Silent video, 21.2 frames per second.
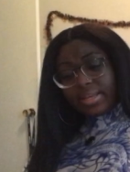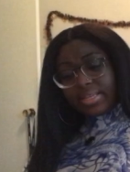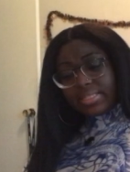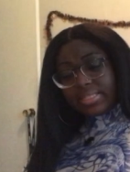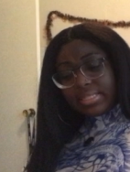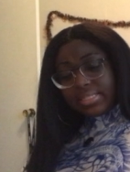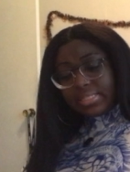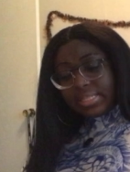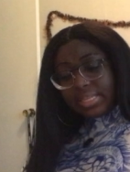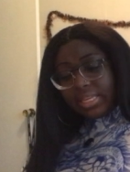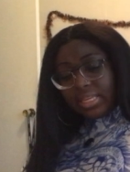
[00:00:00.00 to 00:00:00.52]
as
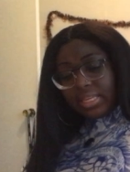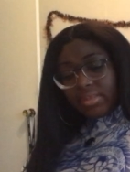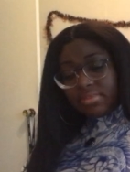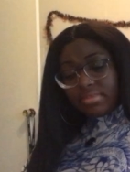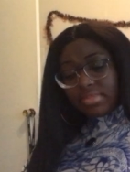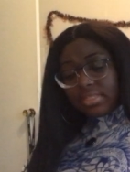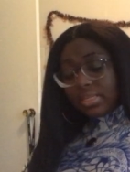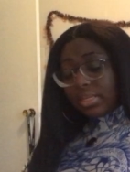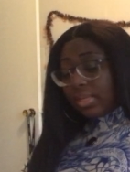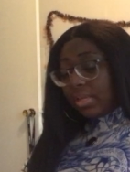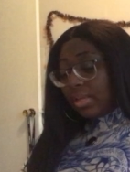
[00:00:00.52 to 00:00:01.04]
it seems.
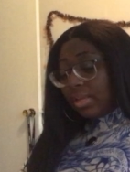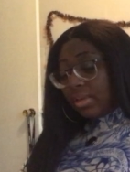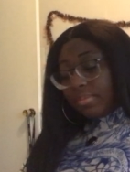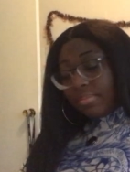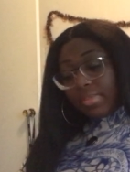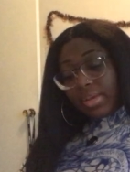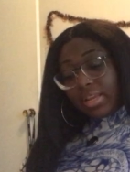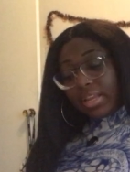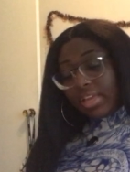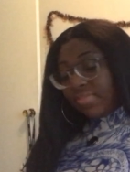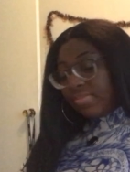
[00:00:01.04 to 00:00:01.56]

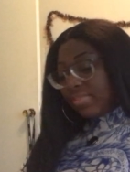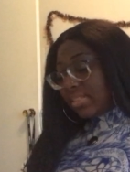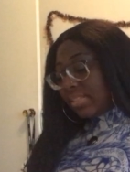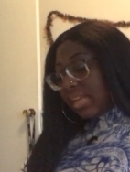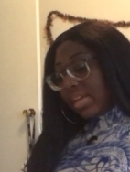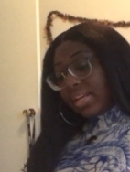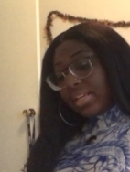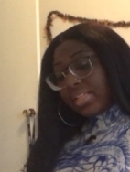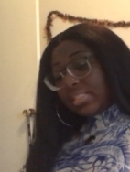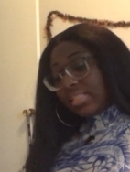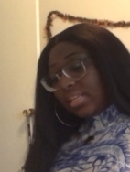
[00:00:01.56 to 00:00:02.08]
My life is
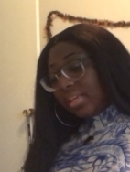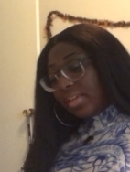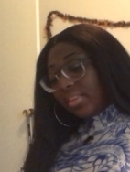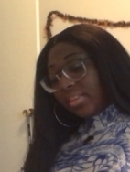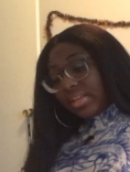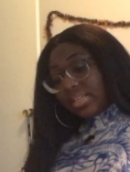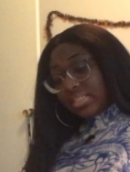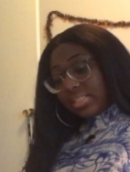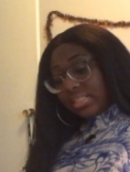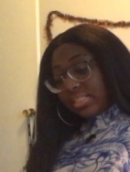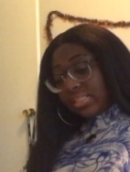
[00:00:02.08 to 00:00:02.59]
not as together
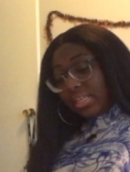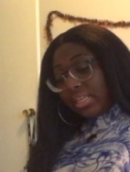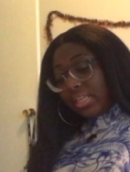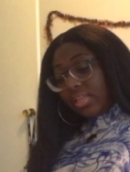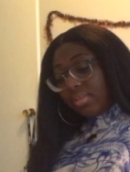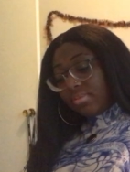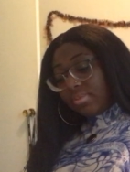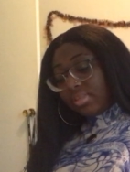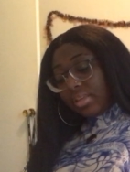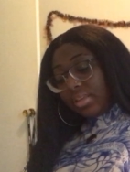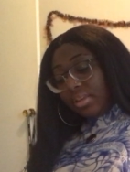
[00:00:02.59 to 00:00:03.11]
as it
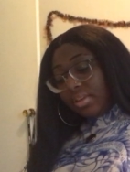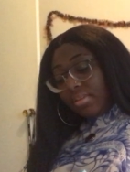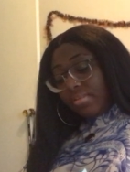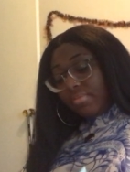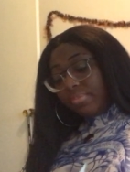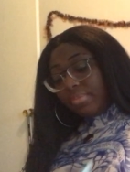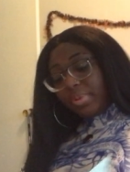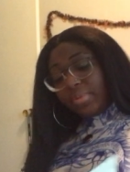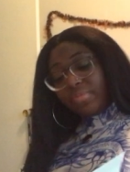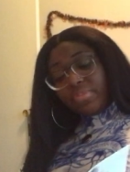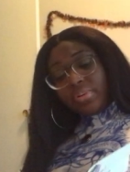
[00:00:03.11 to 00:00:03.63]
seems.
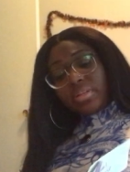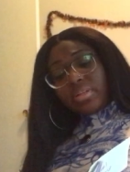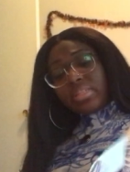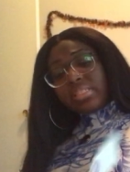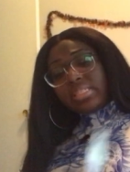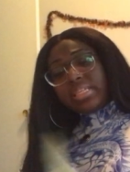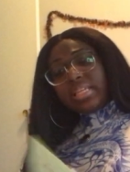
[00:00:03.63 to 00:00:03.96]
But Virgo